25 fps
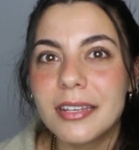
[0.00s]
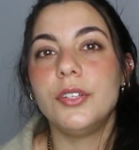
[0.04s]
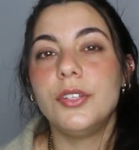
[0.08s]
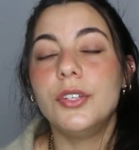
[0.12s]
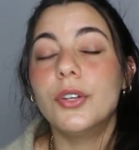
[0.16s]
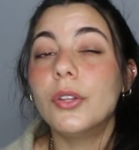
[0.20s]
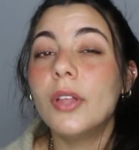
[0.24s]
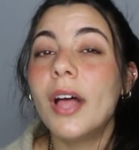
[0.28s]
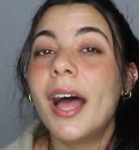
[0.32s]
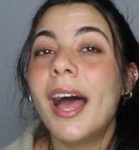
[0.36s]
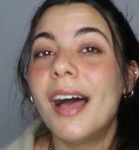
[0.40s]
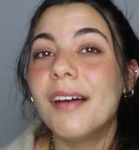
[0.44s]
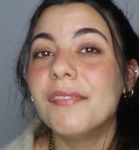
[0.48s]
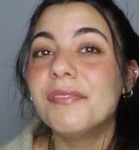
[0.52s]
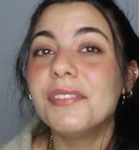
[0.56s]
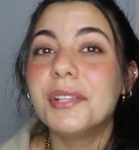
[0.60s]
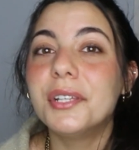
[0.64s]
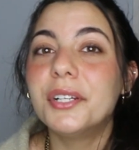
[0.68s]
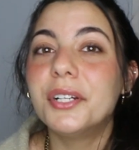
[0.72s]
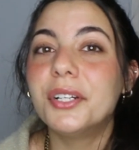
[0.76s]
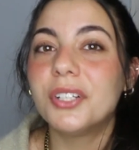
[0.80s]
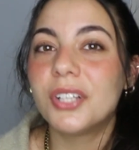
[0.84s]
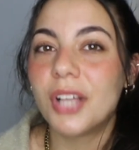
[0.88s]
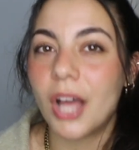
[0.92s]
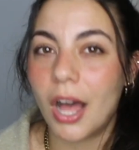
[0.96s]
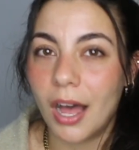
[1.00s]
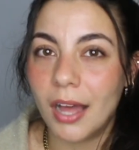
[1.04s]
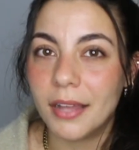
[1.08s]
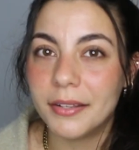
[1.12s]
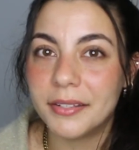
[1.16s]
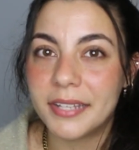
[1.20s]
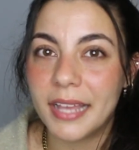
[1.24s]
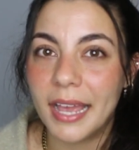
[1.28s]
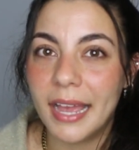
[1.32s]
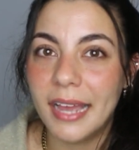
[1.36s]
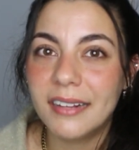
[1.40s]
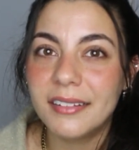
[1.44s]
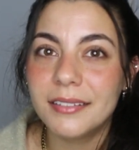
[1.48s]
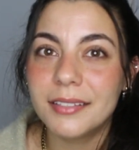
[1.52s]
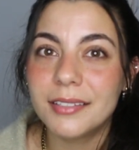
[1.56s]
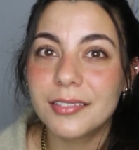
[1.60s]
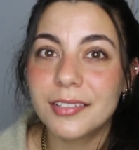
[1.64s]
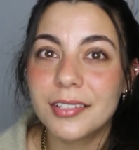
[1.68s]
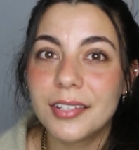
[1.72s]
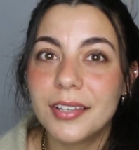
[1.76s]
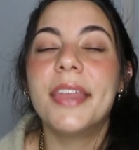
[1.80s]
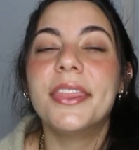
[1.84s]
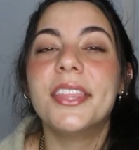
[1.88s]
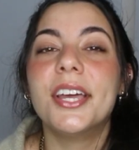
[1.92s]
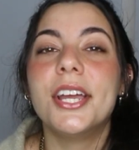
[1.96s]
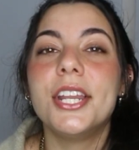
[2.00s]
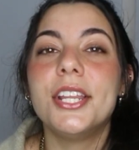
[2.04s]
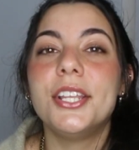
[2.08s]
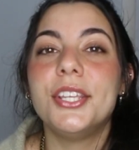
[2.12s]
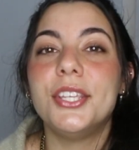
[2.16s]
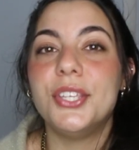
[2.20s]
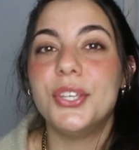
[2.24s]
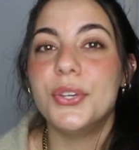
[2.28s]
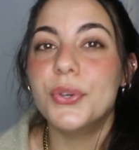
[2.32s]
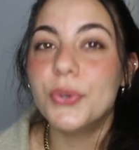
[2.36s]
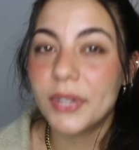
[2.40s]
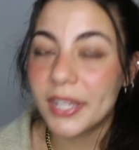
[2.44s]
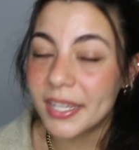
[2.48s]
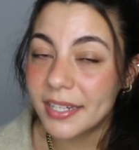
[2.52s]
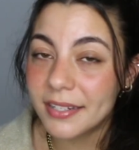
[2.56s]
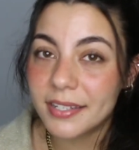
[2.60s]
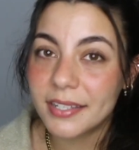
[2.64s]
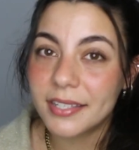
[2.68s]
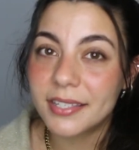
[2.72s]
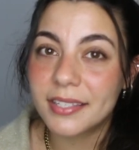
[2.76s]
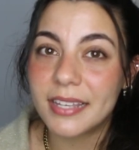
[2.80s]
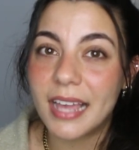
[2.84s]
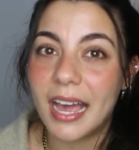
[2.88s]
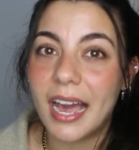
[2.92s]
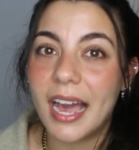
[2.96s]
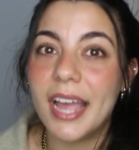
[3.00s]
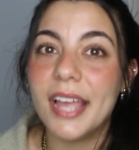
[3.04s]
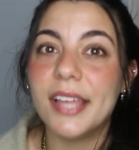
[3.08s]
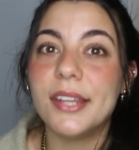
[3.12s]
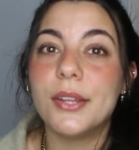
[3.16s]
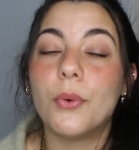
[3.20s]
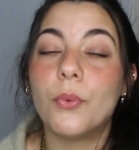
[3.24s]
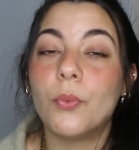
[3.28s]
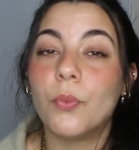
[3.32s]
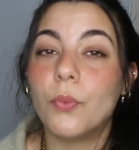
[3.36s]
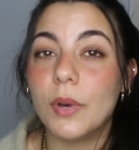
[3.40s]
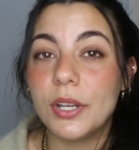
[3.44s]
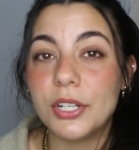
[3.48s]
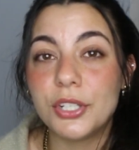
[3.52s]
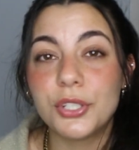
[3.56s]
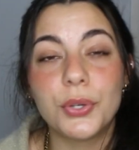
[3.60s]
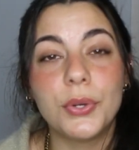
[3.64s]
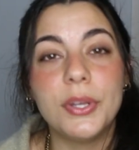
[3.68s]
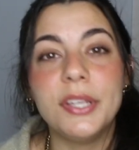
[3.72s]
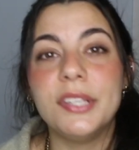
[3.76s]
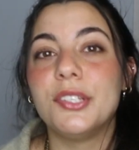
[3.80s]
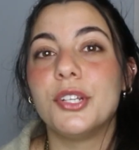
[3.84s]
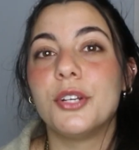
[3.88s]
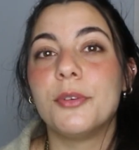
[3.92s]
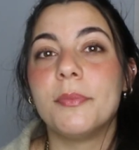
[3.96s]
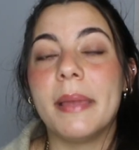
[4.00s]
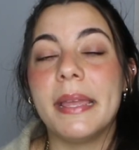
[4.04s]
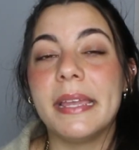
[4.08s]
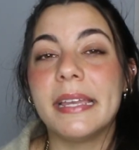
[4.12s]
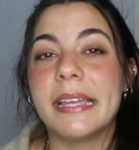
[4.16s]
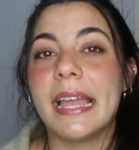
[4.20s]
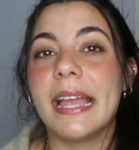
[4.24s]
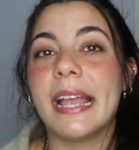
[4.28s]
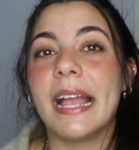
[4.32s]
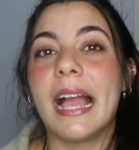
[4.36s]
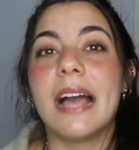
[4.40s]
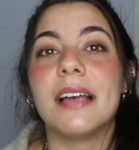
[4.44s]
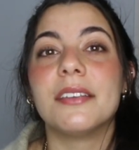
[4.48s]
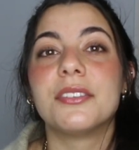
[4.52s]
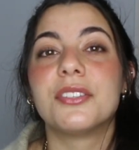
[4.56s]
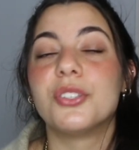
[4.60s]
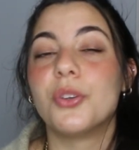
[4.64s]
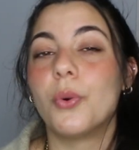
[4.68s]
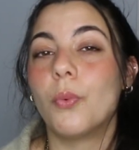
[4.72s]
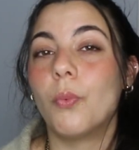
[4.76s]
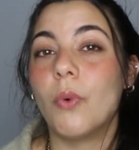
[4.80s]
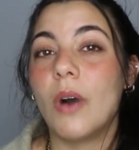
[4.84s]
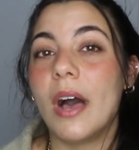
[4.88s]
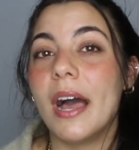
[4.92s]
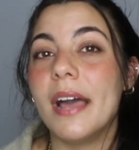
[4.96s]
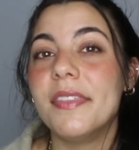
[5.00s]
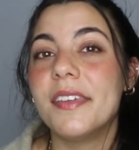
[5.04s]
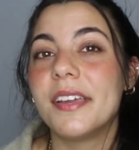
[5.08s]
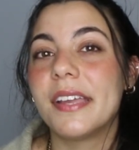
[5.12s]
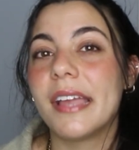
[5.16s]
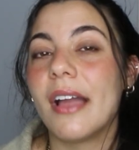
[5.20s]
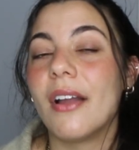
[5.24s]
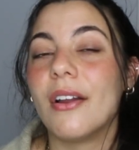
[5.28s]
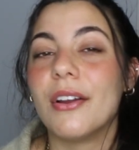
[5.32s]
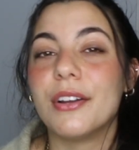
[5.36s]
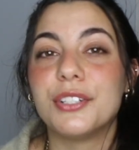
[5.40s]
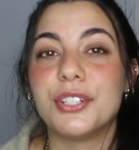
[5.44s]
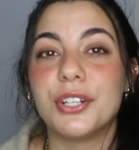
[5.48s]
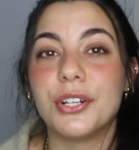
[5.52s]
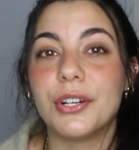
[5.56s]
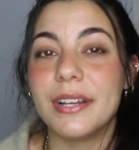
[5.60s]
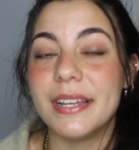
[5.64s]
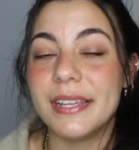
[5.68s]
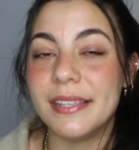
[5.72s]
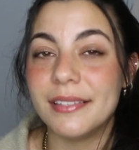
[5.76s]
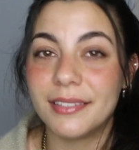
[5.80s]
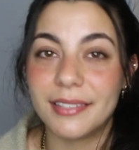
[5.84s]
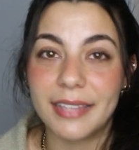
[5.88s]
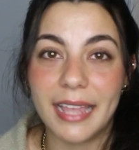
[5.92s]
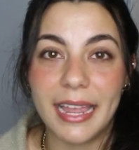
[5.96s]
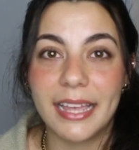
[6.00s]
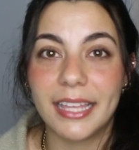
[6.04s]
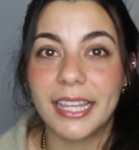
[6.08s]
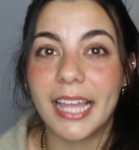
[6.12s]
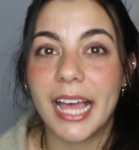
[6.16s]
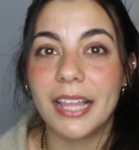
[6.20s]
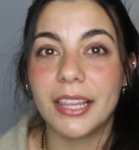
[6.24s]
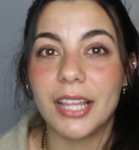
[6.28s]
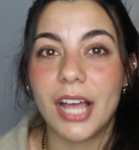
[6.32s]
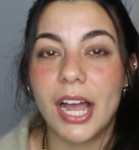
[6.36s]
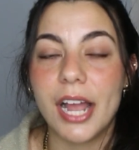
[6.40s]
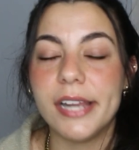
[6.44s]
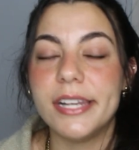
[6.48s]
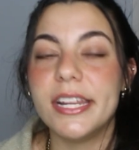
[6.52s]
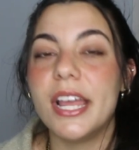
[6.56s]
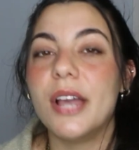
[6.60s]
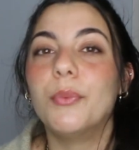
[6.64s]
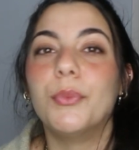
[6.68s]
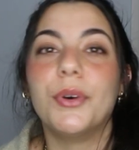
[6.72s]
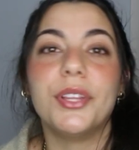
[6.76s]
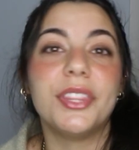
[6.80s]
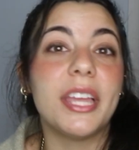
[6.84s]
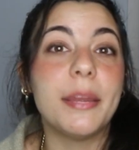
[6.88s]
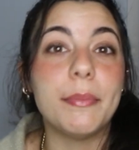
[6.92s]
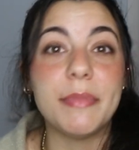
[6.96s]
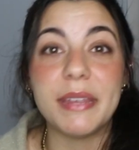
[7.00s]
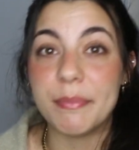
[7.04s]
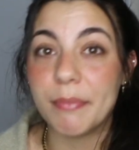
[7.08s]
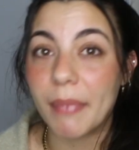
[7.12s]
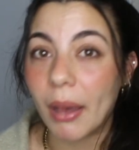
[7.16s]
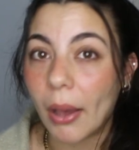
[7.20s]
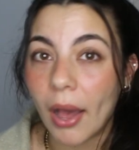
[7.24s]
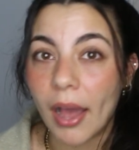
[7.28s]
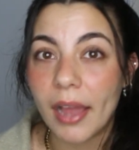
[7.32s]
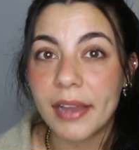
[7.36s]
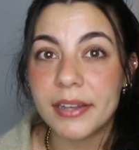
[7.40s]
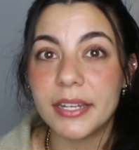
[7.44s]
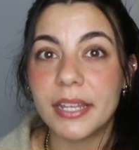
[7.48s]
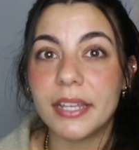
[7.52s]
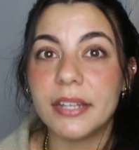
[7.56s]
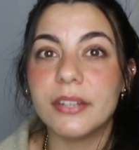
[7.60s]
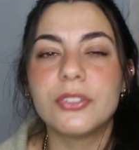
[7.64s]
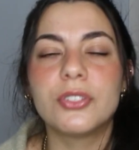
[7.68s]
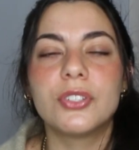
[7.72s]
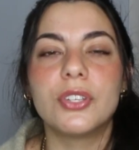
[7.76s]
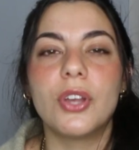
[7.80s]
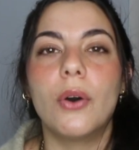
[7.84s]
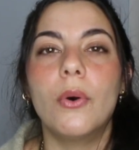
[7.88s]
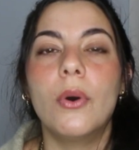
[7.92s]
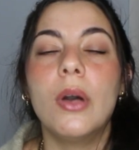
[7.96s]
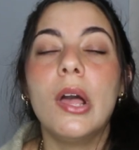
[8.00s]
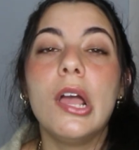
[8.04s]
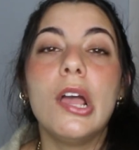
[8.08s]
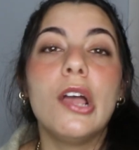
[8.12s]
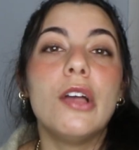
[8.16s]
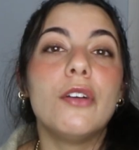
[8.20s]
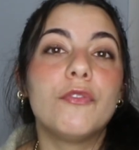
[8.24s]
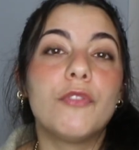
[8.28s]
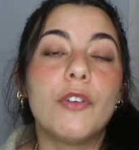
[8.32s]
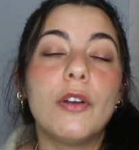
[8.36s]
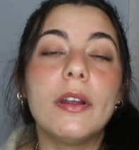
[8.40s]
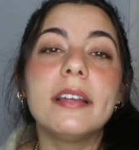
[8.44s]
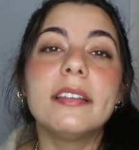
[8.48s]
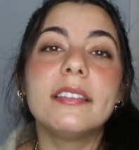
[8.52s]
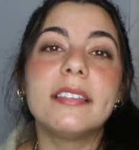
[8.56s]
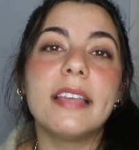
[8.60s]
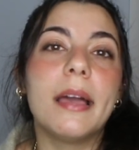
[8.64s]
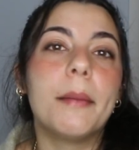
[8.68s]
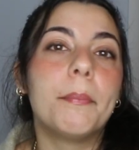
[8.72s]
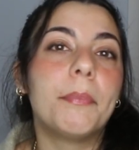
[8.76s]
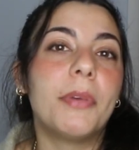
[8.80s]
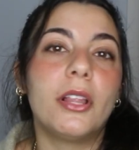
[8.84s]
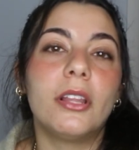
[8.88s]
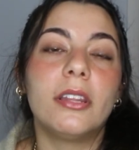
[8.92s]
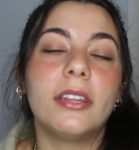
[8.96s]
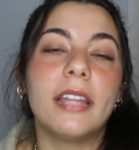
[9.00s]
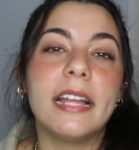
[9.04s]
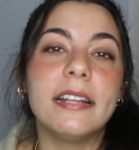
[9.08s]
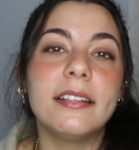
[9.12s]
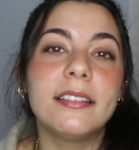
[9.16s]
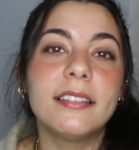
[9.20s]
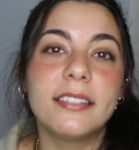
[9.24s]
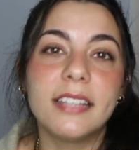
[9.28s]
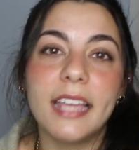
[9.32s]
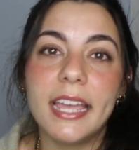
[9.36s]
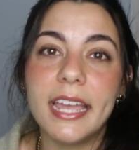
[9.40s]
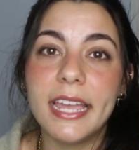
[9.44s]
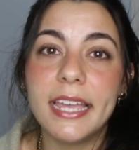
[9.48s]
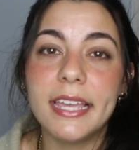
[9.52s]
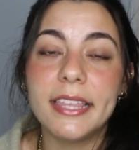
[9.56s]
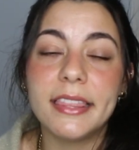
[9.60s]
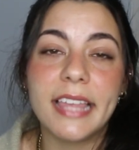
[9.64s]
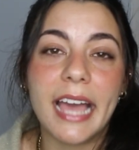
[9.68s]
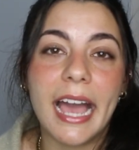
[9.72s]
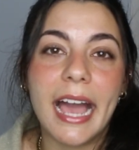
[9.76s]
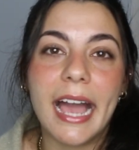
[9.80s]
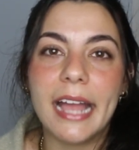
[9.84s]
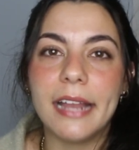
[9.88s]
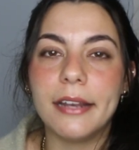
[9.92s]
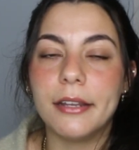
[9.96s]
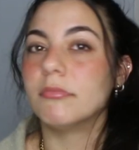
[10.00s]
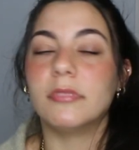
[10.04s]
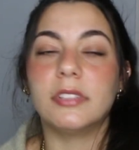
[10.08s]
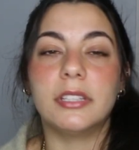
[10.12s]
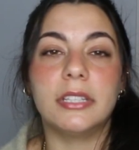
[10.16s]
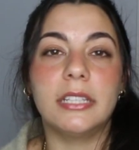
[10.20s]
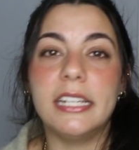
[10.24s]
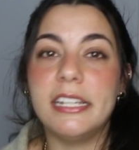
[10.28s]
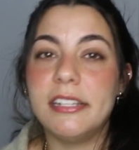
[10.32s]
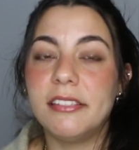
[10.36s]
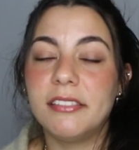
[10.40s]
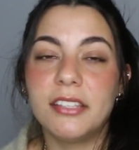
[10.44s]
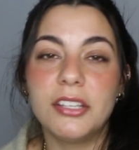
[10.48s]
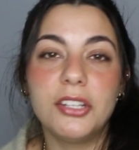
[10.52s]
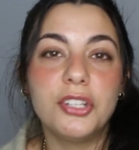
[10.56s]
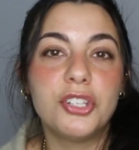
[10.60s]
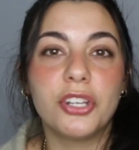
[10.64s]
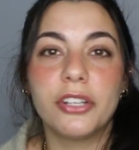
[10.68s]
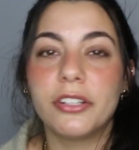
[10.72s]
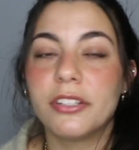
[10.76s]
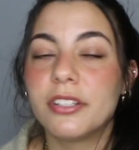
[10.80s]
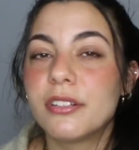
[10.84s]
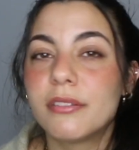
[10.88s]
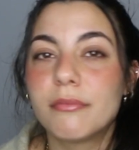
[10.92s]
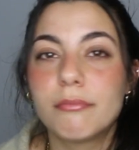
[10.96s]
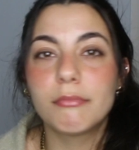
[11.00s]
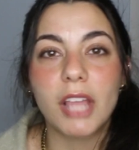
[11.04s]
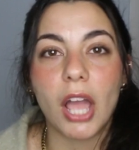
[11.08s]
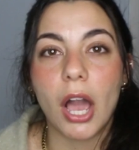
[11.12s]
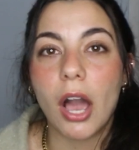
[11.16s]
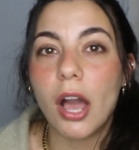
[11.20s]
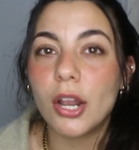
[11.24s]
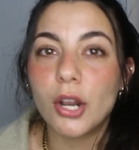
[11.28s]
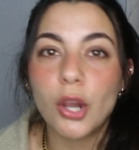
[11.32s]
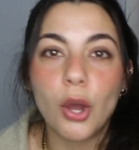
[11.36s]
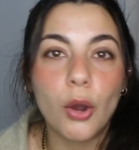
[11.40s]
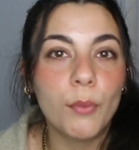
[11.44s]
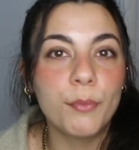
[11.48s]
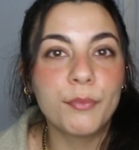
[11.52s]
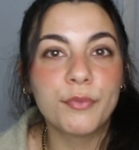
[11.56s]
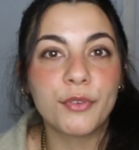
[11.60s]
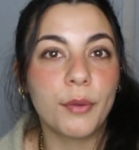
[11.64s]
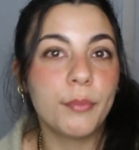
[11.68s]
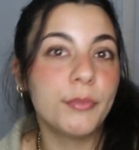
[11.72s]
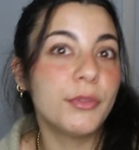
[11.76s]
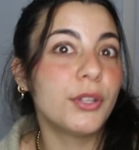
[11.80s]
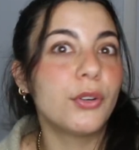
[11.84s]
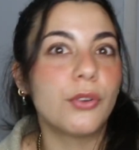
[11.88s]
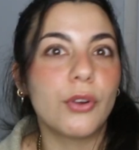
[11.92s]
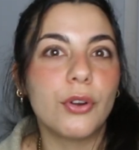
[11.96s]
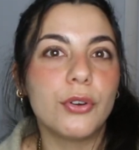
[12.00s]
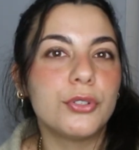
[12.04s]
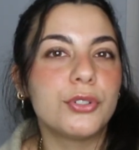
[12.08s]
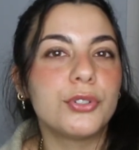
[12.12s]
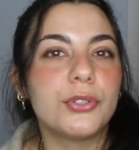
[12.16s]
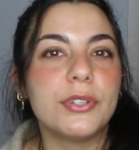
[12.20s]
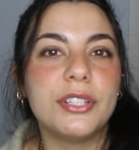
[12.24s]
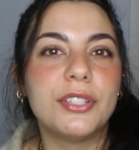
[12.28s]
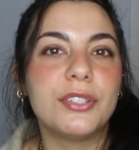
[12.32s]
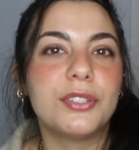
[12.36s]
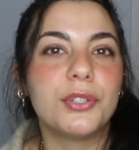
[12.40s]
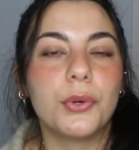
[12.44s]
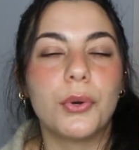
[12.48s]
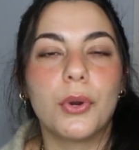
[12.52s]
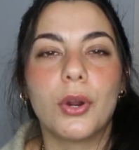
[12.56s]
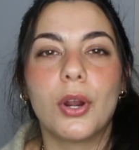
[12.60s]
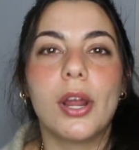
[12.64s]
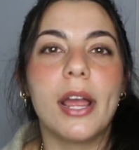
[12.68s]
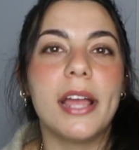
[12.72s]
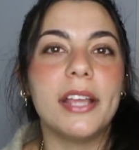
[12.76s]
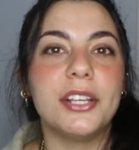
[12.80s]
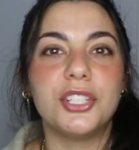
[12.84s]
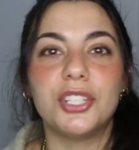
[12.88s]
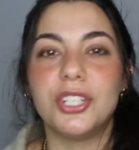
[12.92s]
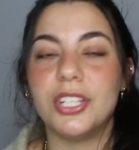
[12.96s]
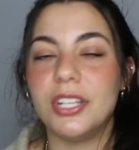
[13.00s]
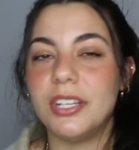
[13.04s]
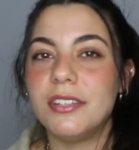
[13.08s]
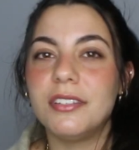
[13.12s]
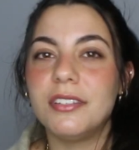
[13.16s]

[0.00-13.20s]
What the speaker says: You'll have a little context, and then you can decide what choice you're making as to why the character is saying that line and what they mean behind it. So, for example, let's say that Lisa just got home from the grocery store and she